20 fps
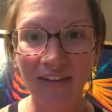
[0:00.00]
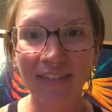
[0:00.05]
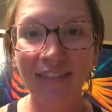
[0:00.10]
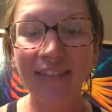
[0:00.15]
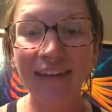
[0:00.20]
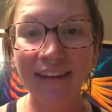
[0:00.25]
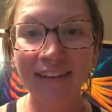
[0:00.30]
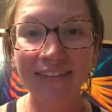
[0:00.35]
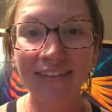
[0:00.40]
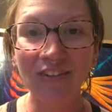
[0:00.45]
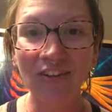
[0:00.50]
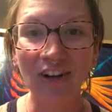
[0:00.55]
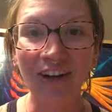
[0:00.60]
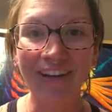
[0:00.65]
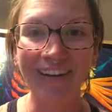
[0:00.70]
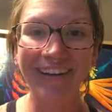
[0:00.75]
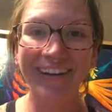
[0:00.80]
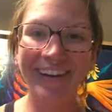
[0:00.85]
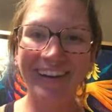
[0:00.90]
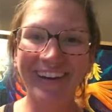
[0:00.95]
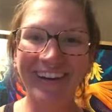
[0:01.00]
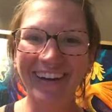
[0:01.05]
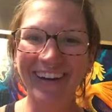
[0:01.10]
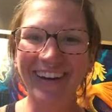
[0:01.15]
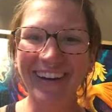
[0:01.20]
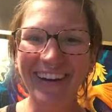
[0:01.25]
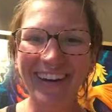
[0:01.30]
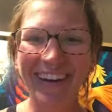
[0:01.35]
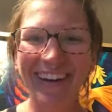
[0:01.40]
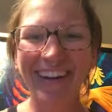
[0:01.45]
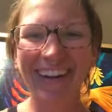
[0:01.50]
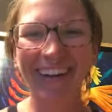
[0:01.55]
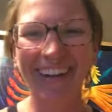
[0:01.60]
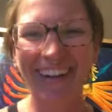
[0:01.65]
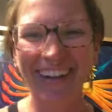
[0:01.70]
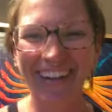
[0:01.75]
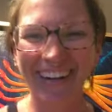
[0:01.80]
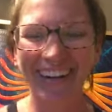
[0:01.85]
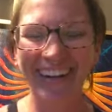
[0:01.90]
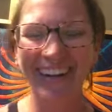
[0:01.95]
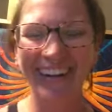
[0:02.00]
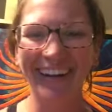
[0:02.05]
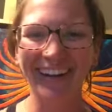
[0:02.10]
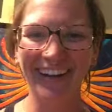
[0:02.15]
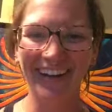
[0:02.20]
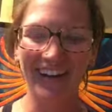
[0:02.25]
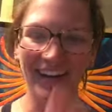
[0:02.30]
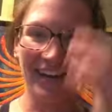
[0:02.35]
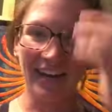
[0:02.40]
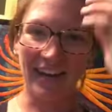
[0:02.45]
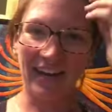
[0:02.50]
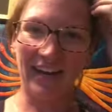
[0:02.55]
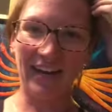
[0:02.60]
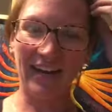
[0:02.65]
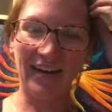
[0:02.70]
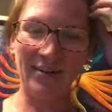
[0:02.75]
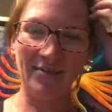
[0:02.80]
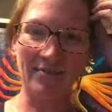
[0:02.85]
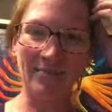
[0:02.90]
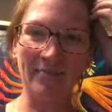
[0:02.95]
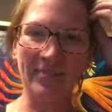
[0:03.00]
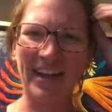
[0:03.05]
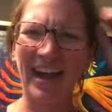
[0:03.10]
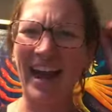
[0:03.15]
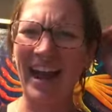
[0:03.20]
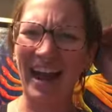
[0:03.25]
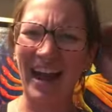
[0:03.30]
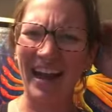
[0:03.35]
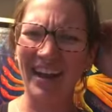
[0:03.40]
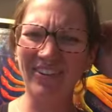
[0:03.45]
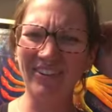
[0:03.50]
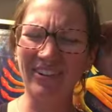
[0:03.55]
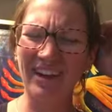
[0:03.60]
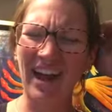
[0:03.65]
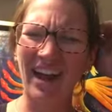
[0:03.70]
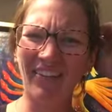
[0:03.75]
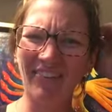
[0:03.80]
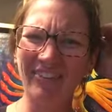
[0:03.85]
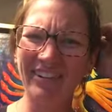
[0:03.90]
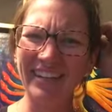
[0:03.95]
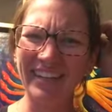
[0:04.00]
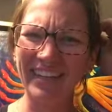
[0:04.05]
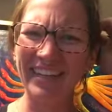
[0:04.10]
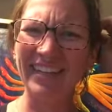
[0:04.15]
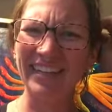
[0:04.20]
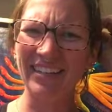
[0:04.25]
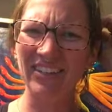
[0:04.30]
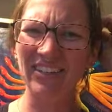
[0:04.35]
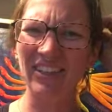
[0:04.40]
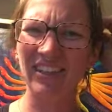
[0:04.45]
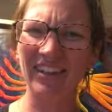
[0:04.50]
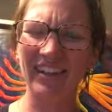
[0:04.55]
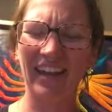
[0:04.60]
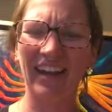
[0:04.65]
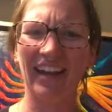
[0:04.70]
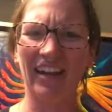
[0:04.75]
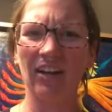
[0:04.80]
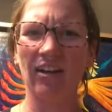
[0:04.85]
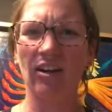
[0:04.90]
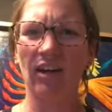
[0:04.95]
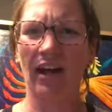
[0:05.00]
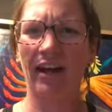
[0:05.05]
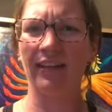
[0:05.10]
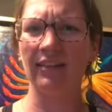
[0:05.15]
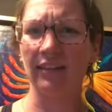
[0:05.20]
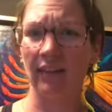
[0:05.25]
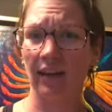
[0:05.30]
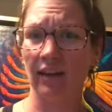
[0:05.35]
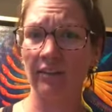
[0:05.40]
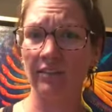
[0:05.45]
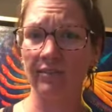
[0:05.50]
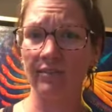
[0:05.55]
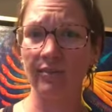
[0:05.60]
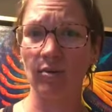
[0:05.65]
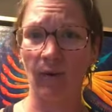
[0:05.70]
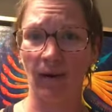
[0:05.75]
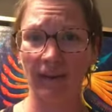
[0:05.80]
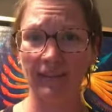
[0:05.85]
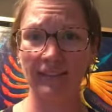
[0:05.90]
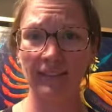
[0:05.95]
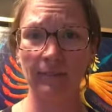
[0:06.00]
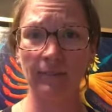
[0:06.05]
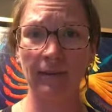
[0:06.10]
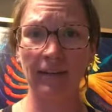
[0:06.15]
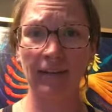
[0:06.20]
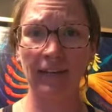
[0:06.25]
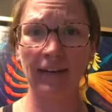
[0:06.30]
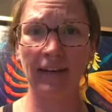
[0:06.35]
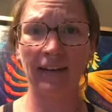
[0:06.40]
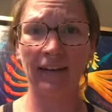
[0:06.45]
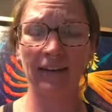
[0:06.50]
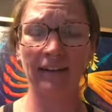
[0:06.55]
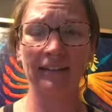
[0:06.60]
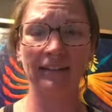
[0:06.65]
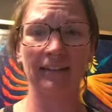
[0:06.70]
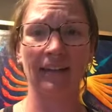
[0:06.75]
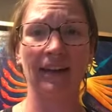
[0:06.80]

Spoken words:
Thanks, John. Yeah, I got really into, like, I love quantum mechanics.